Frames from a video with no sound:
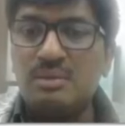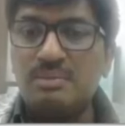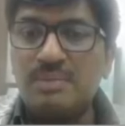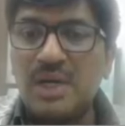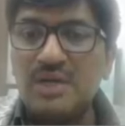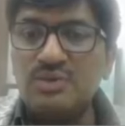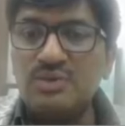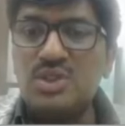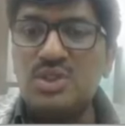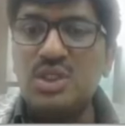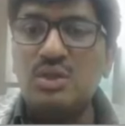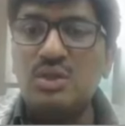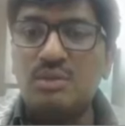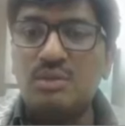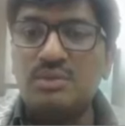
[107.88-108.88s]

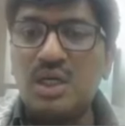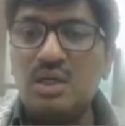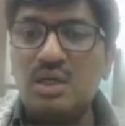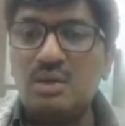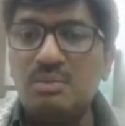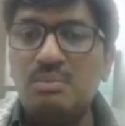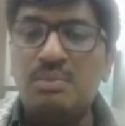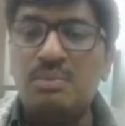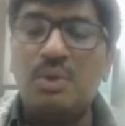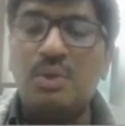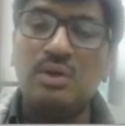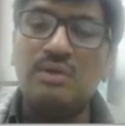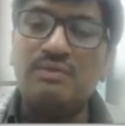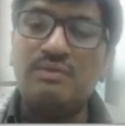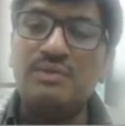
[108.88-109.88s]
bouncing of the
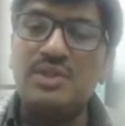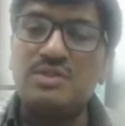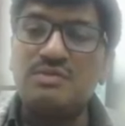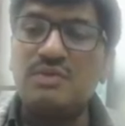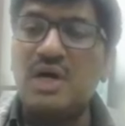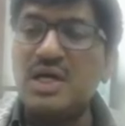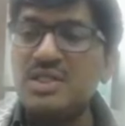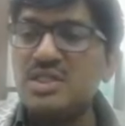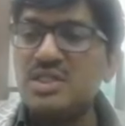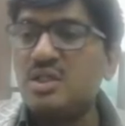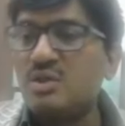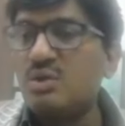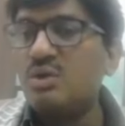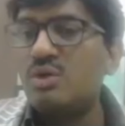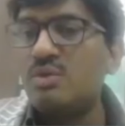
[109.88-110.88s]
ball, which was
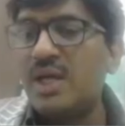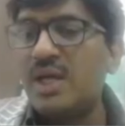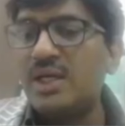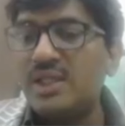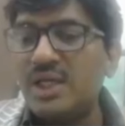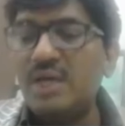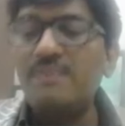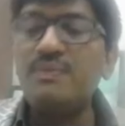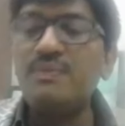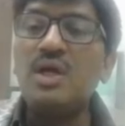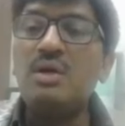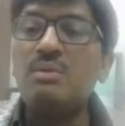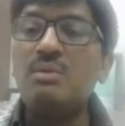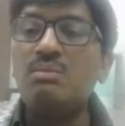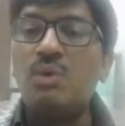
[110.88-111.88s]
recorded by the
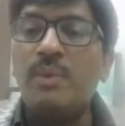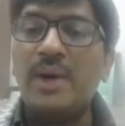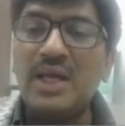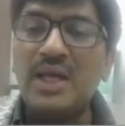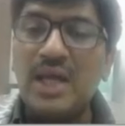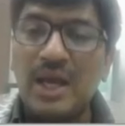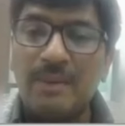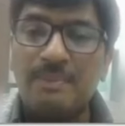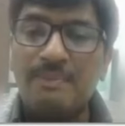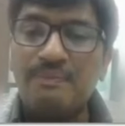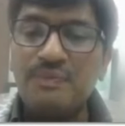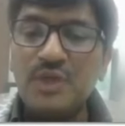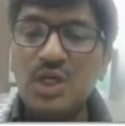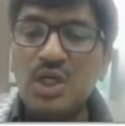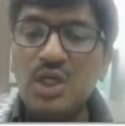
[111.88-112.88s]
mobile app.
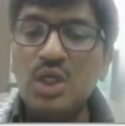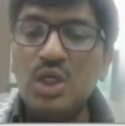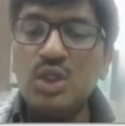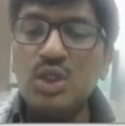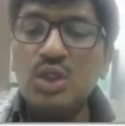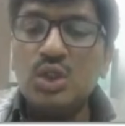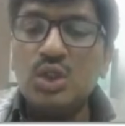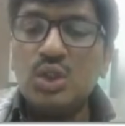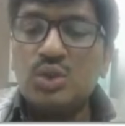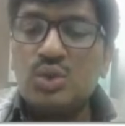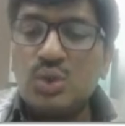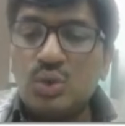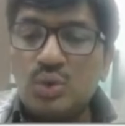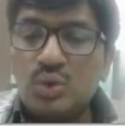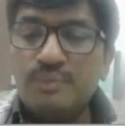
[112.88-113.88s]

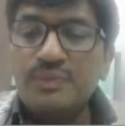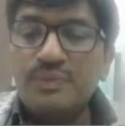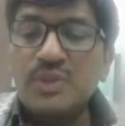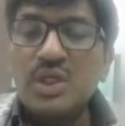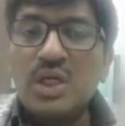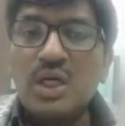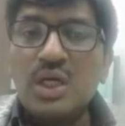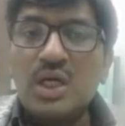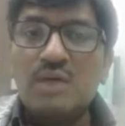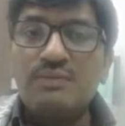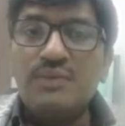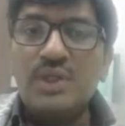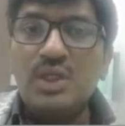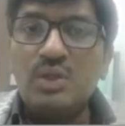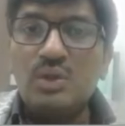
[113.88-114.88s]
So
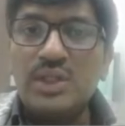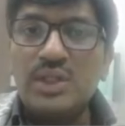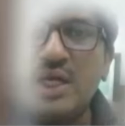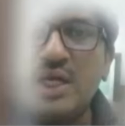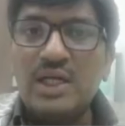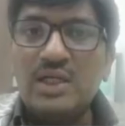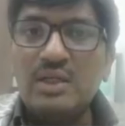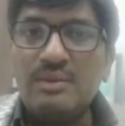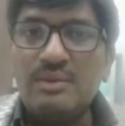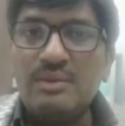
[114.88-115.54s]
we know that,